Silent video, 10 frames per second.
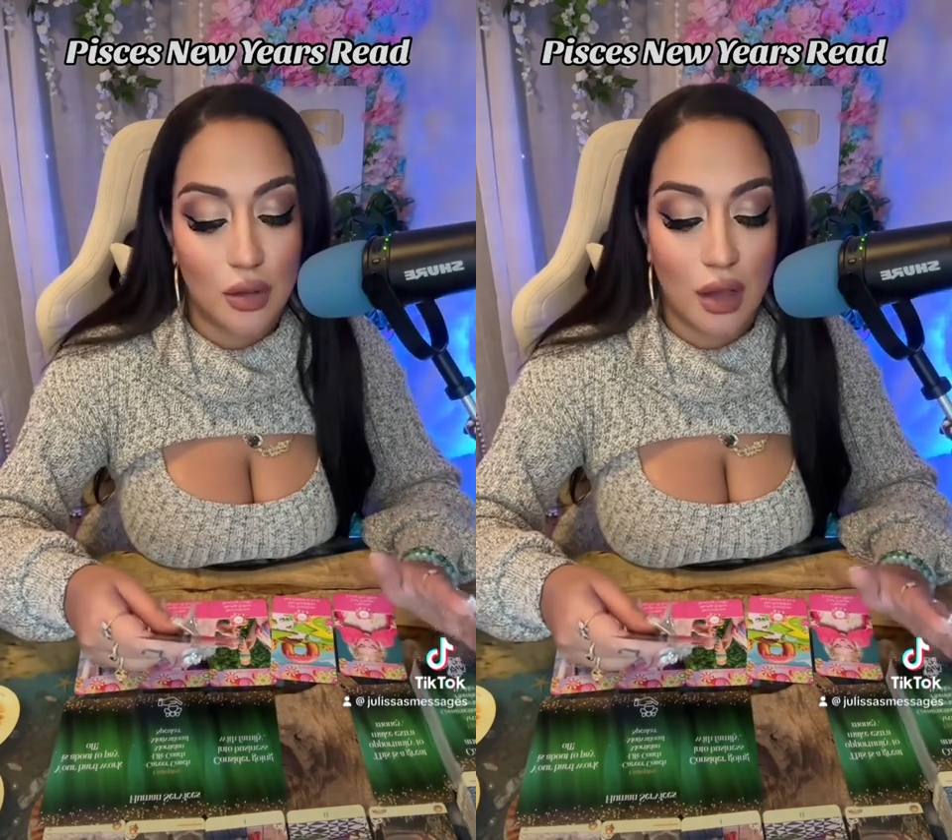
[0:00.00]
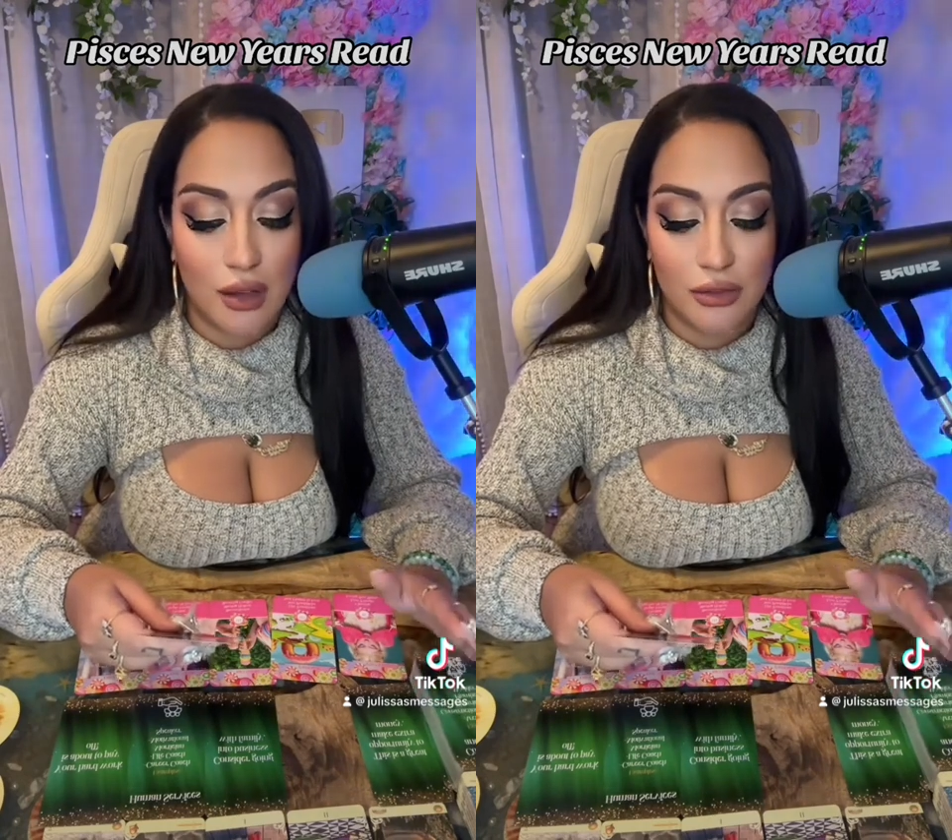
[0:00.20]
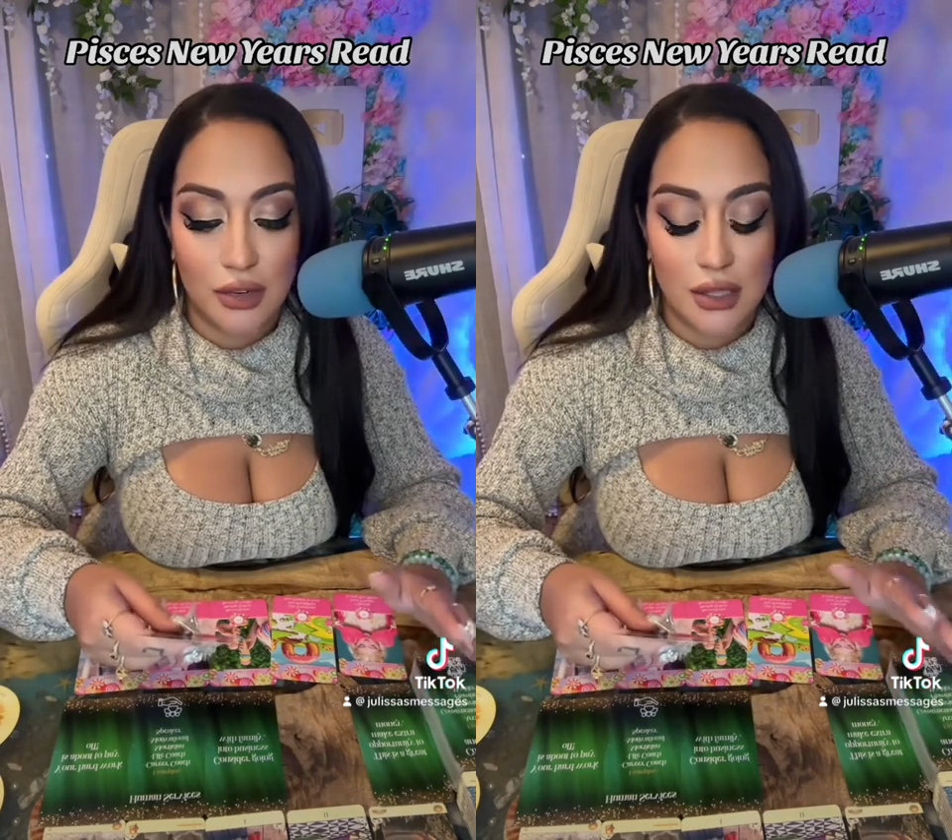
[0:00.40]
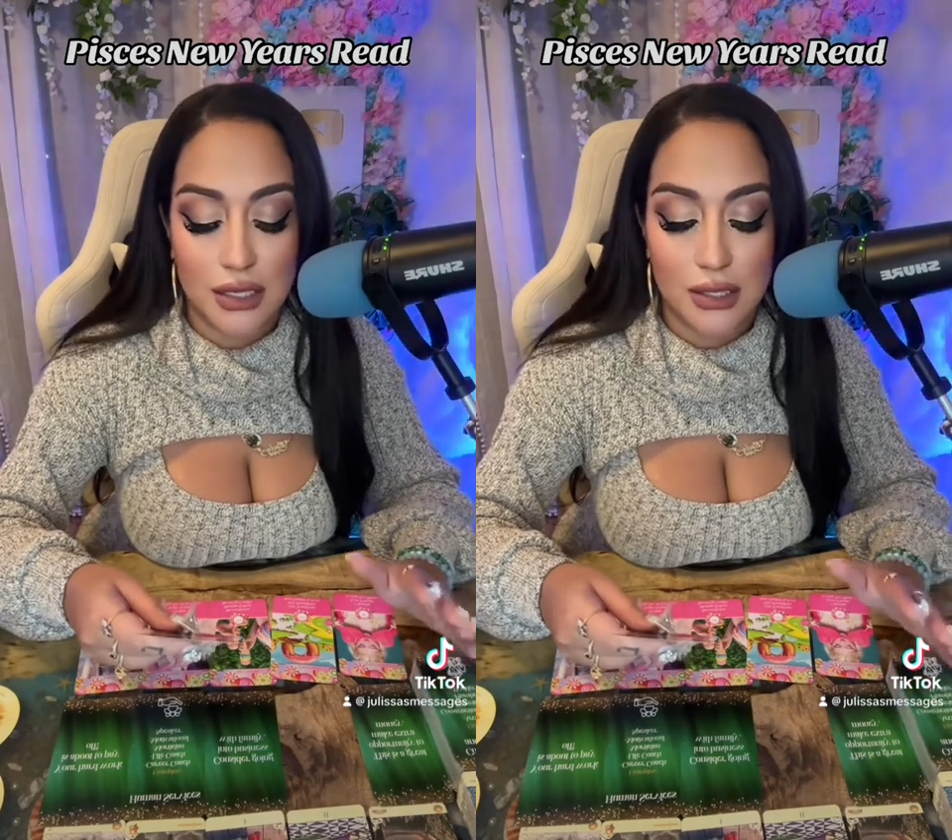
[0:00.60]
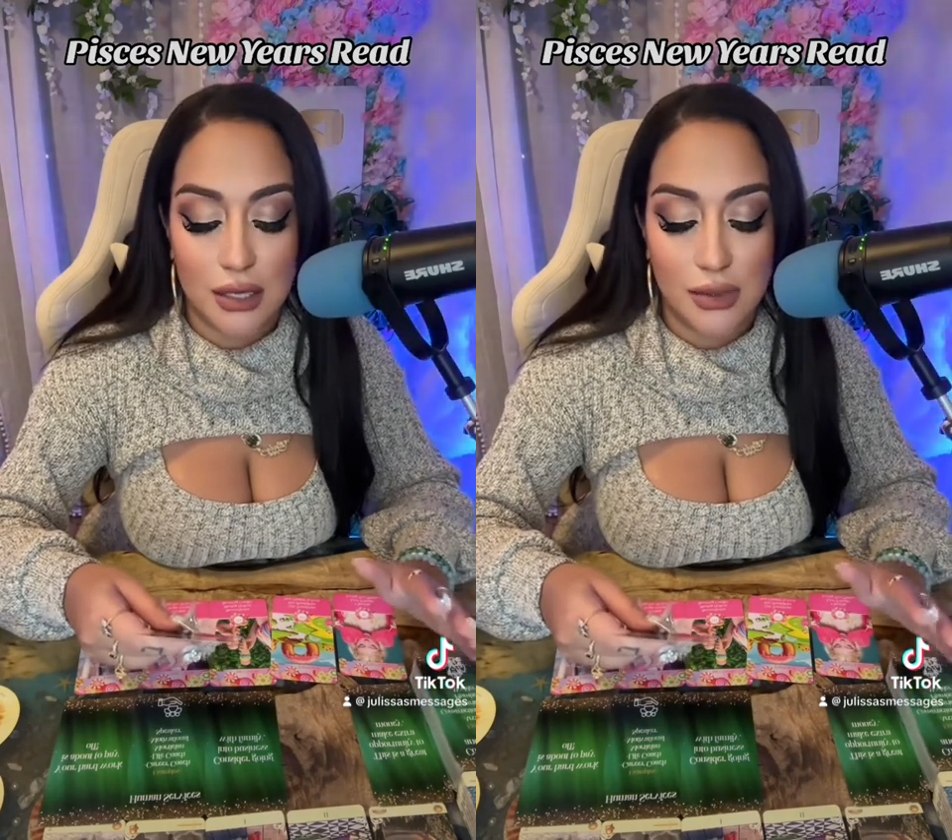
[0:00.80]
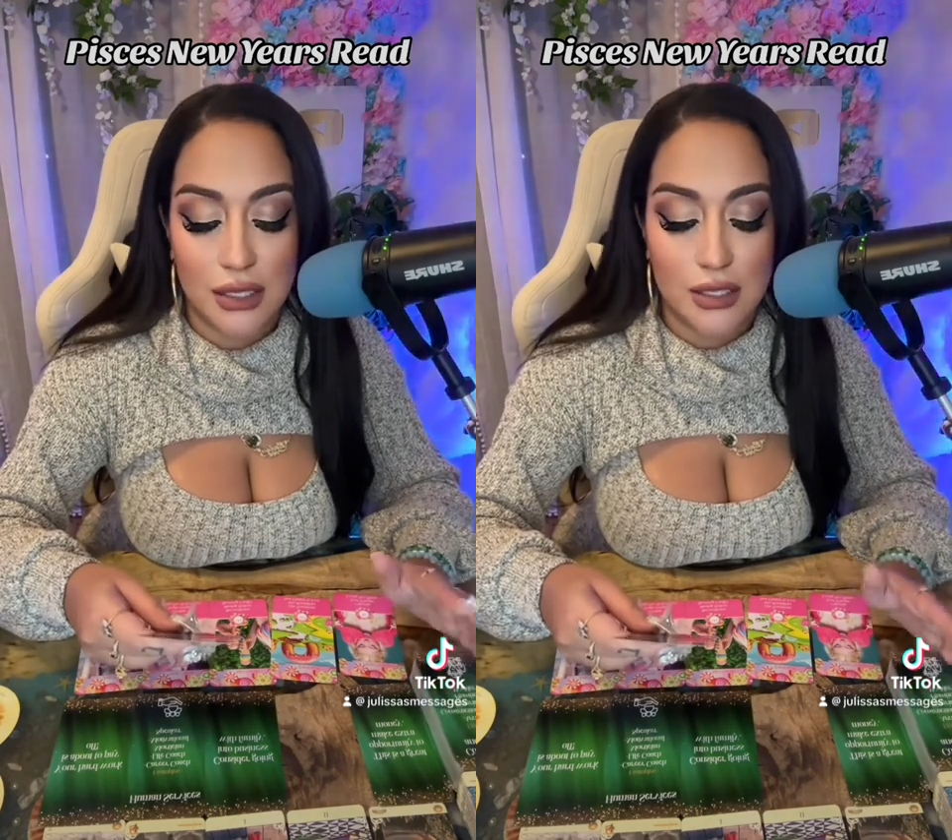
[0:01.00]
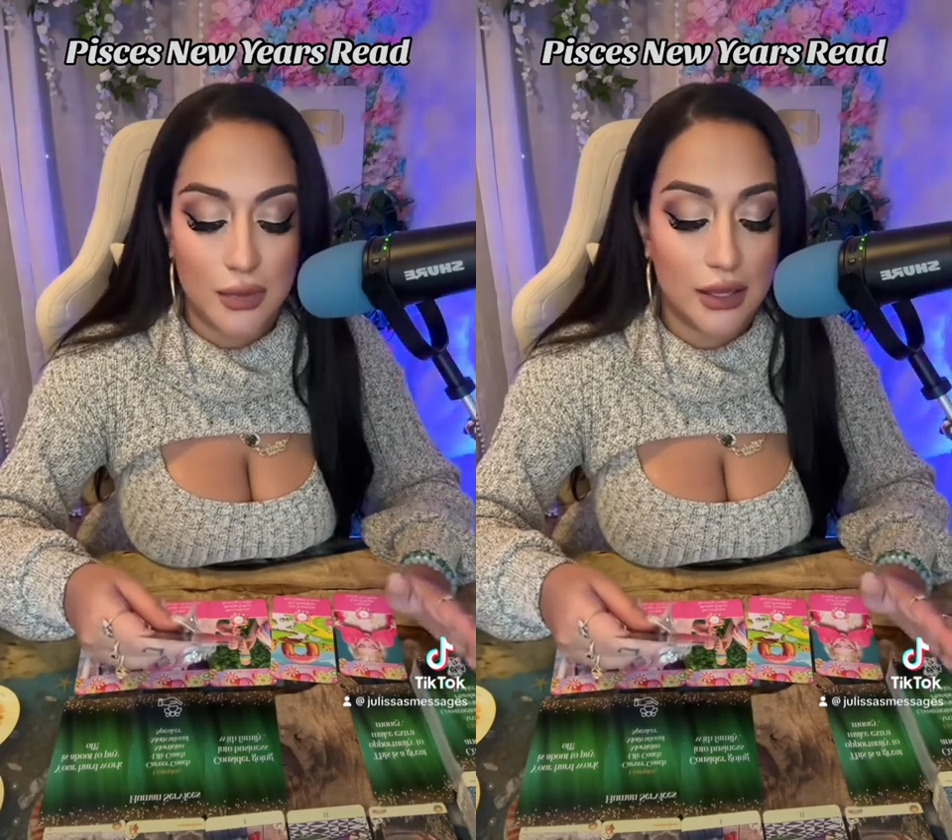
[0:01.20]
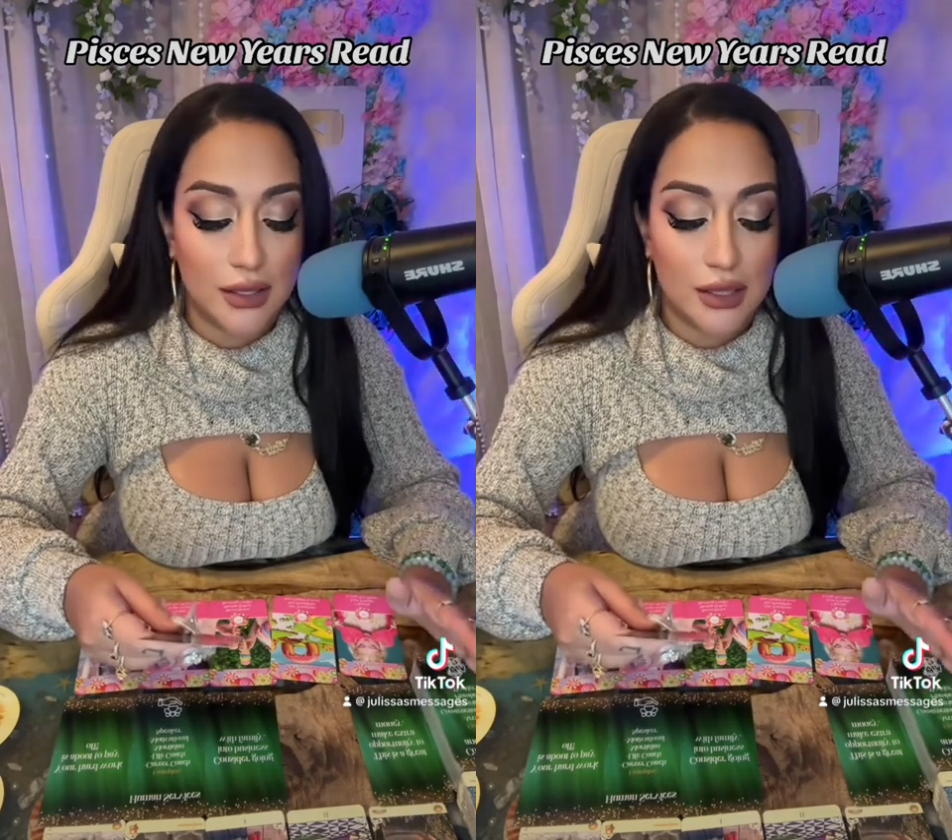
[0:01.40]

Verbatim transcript: offer that's going to be expect